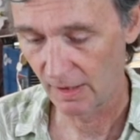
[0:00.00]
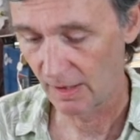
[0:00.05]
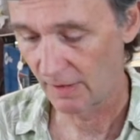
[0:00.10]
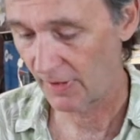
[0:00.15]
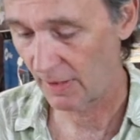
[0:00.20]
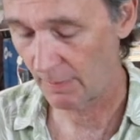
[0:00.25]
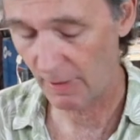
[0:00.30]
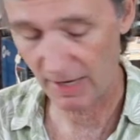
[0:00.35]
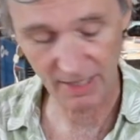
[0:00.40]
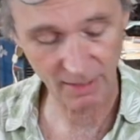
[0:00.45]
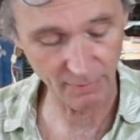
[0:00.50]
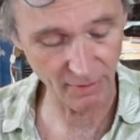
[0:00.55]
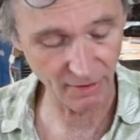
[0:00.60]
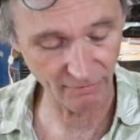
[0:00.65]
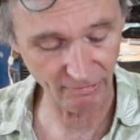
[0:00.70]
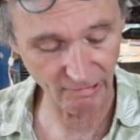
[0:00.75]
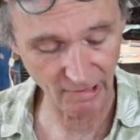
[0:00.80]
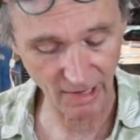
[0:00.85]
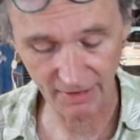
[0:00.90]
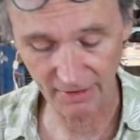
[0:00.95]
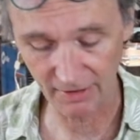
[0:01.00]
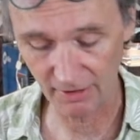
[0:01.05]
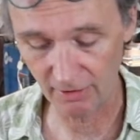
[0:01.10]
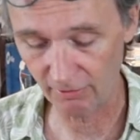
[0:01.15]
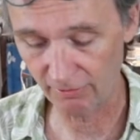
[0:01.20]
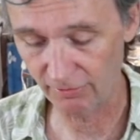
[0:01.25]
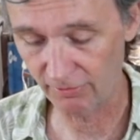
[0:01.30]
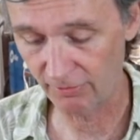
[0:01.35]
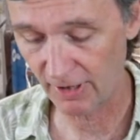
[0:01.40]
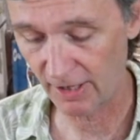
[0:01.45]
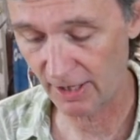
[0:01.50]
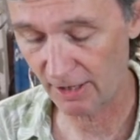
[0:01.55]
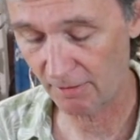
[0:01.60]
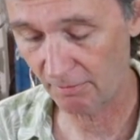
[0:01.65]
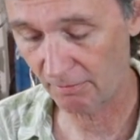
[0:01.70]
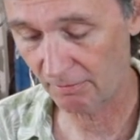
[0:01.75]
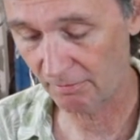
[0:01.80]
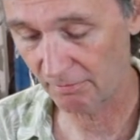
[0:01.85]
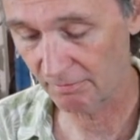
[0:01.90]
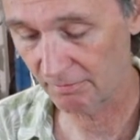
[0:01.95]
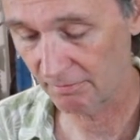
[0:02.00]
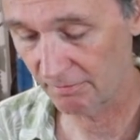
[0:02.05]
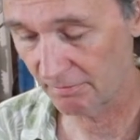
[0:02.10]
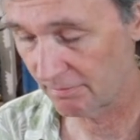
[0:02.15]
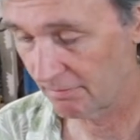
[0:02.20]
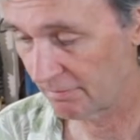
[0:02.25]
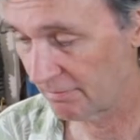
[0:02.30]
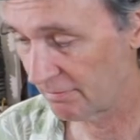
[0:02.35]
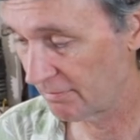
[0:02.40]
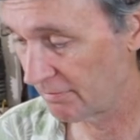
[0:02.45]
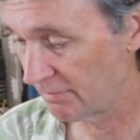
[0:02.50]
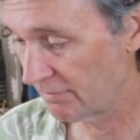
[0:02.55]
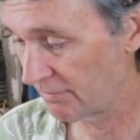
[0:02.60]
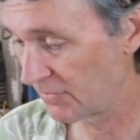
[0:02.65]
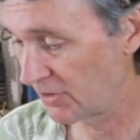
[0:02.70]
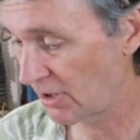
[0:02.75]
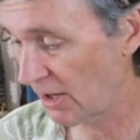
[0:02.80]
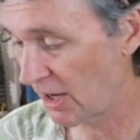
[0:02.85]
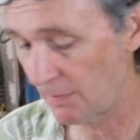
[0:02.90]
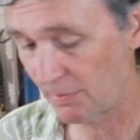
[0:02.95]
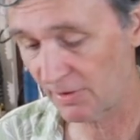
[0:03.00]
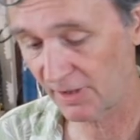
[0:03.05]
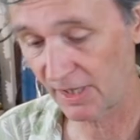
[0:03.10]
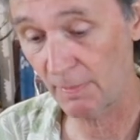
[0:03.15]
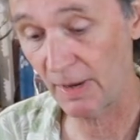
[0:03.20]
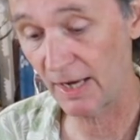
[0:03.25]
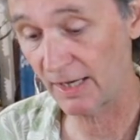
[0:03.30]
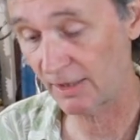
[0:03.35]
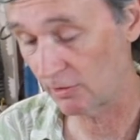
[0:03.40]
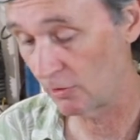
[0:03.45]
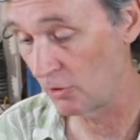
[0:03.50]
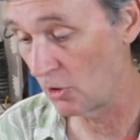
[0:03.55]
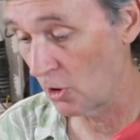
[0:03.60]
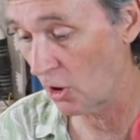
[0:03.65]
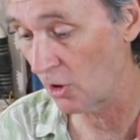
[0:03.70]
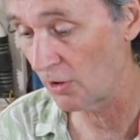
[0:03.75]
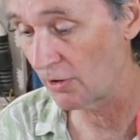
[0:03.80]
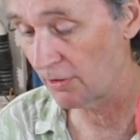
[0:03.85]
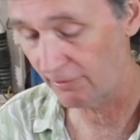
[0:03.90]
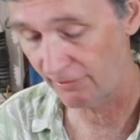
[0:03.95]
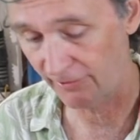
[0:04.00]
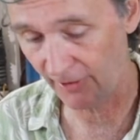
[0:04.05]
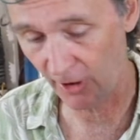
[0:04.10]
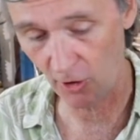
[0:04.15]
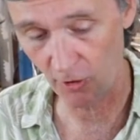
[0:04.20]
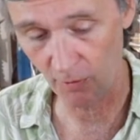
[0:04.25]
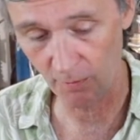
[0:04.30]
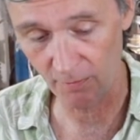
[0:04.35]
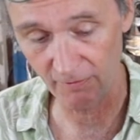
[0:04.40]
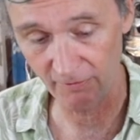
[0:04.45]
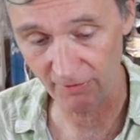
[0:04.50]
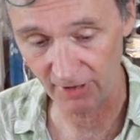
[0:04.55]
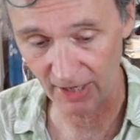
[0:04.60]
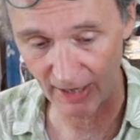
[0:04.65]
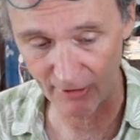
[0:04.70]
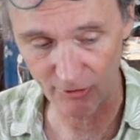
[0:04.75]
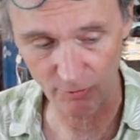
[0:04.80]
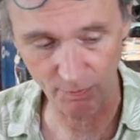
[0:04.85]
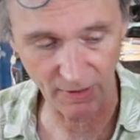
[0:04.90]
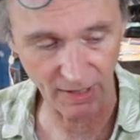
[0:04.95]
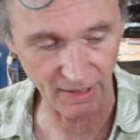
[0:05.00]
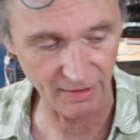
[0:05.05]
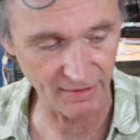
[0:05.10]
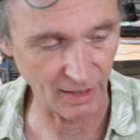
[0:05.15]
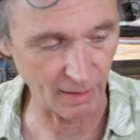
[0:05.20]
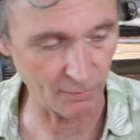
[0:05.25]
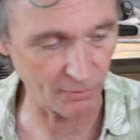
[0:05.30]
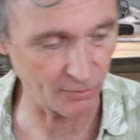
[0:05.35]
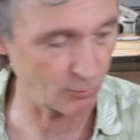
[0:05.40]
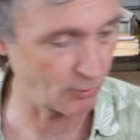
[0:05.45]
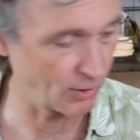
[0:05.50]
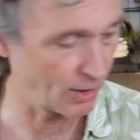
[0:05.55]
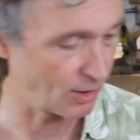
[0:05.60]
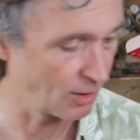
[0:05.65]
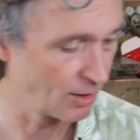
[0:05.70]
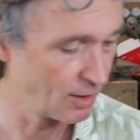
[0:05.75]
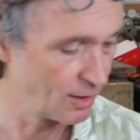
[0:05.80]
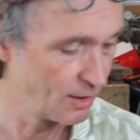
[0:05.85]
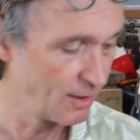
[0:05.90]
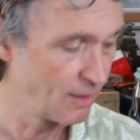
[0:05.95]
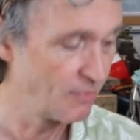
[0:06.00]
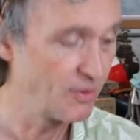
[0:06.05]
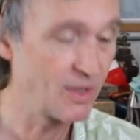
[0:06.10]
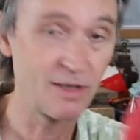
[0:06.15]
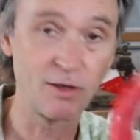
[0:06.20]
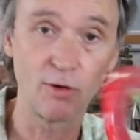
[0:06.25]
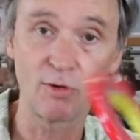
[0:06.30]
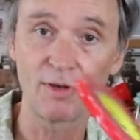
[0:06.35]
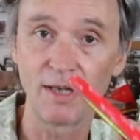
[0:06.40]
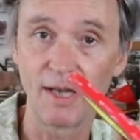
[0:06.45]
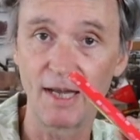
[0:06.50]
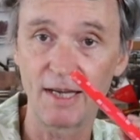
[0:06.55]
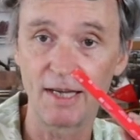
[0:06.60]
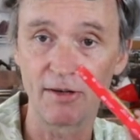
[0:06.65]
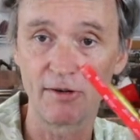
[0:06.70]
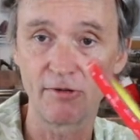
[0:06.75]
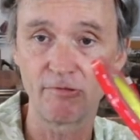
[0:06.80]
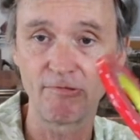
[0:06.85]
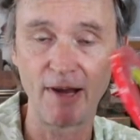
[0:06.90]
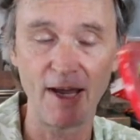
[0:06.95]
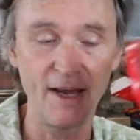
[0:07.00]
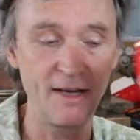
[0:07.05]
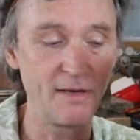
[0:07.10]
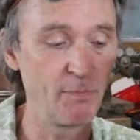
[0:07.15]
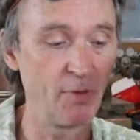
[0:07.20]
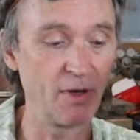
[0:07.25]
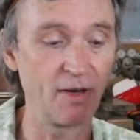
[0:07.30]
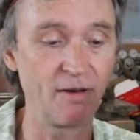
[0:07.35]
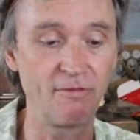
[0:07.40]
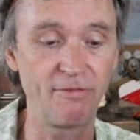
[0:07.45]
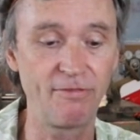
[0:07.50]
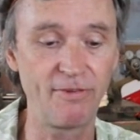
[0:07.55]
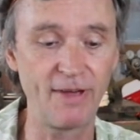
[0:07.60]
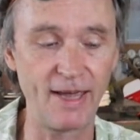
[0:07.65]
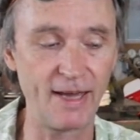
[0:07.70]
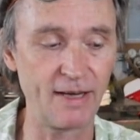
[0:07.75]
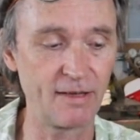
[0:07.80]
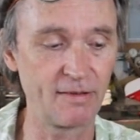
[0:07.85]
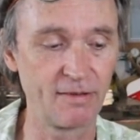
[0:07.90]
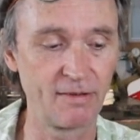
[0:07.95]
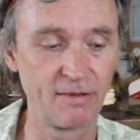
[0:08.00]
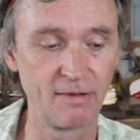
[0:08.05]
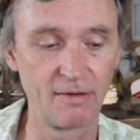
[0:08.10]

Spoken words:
They make them in a variety of types. They make non-foam VHB tape as well. This looks like it's red, but in fact,